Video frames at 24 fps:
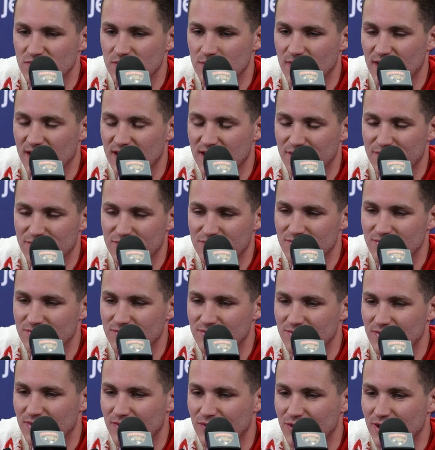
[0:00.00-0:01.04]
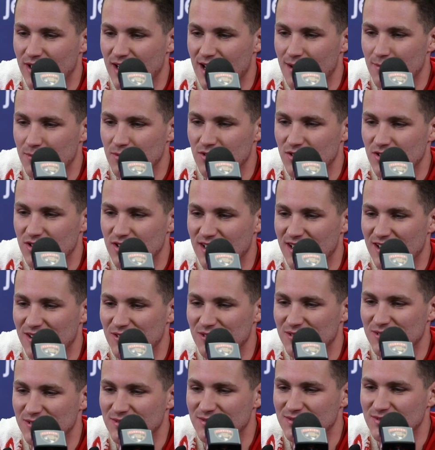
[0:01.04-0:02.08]
if it happens, see
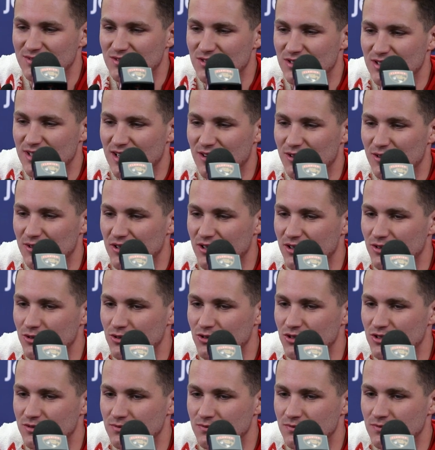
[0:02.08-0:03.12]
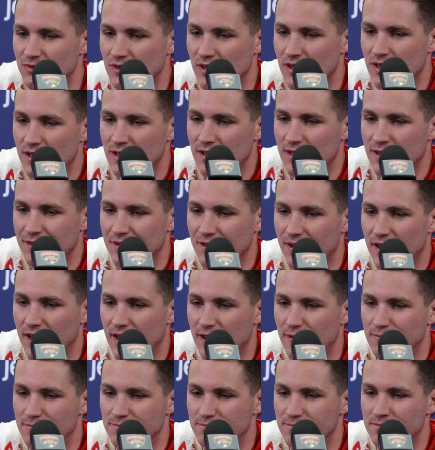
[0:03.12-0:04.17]
how it goes. And
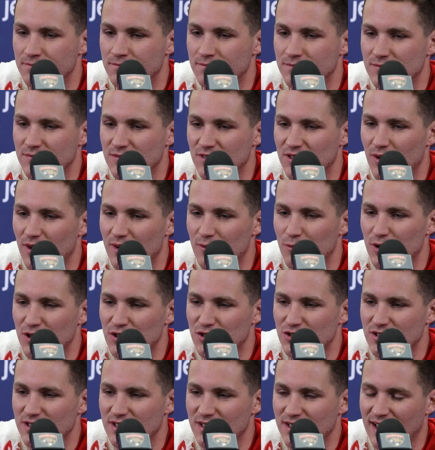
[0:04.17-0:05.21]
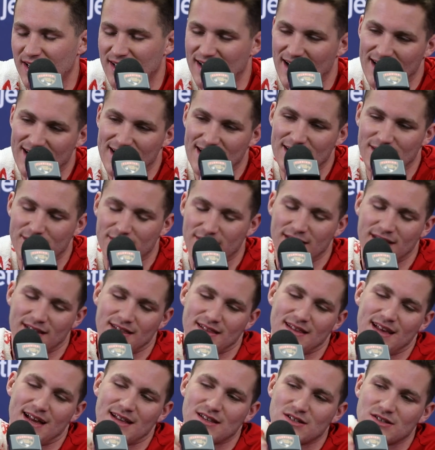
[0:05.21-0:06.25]
I wish, like, I kind of
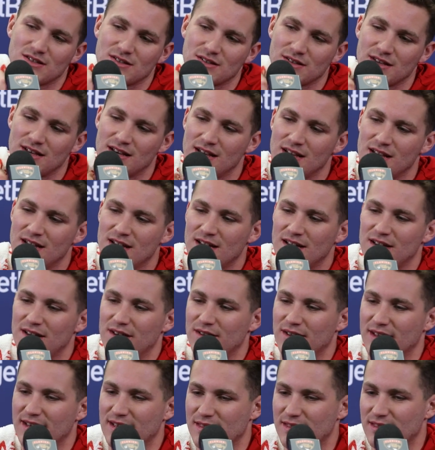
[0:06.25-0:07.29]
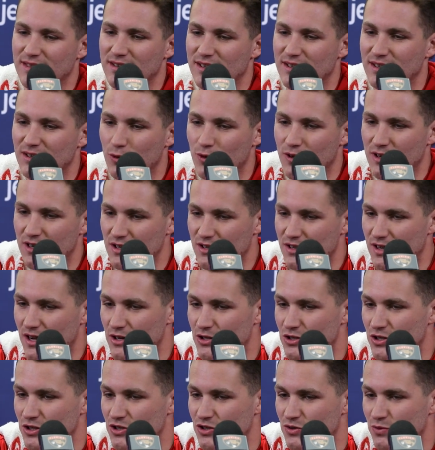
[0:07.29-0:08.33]
think that's like the
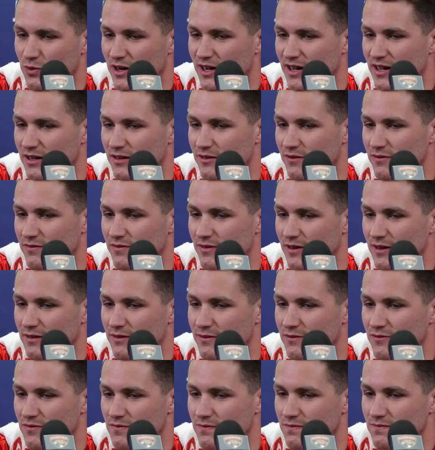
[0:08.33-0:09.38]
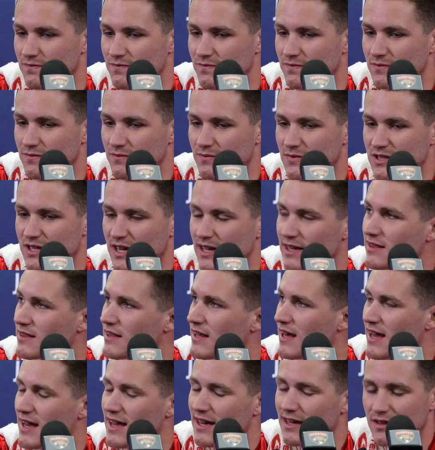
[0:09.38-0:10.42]
organization's way of saying
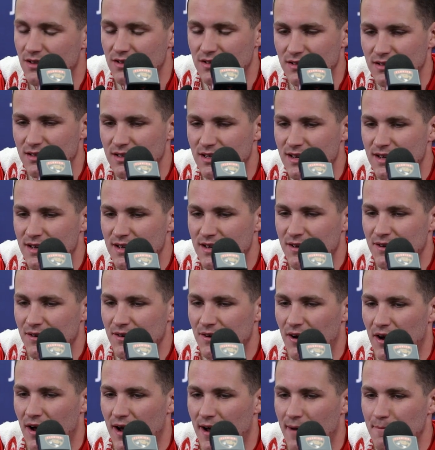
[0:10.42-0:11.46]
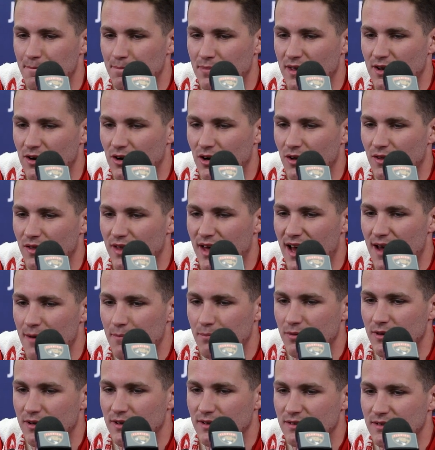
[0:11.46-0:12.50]
thanks and all
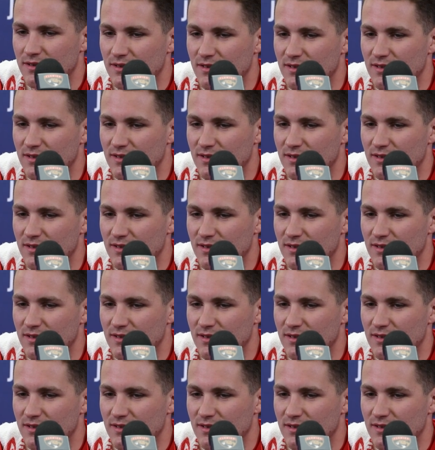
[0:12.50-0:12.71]
that, but